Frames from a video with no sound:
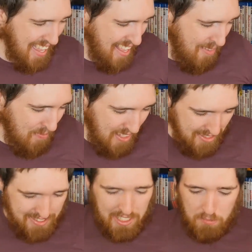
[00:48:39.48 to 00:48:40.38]

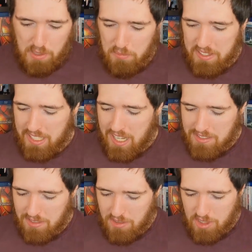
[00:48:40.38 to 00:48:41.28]
A segment with
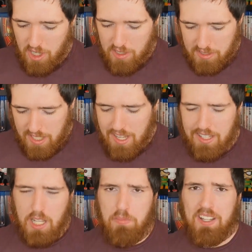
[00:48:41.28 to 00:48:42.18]
cartoon shows.
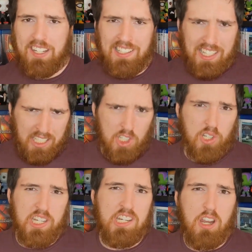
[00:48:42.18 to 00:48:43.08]
They played like
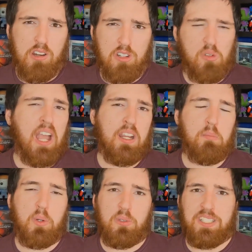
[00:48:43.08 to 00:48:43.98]
Yu-Gi-Oh! And
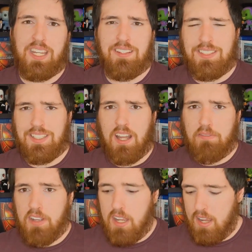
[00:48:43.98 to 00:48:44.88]
Dragon Ball Z and
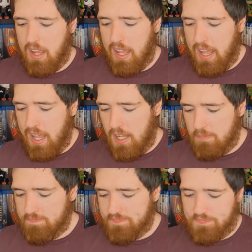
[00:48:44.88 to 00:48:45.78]
stuff.
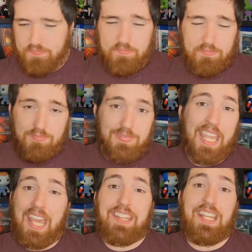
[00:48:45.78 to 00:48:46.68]
And
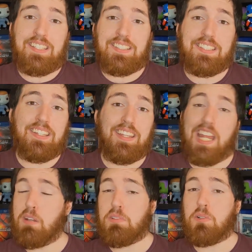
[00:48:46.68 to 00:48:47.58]

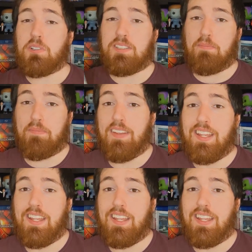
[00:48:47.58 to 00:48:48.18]
it was awesome.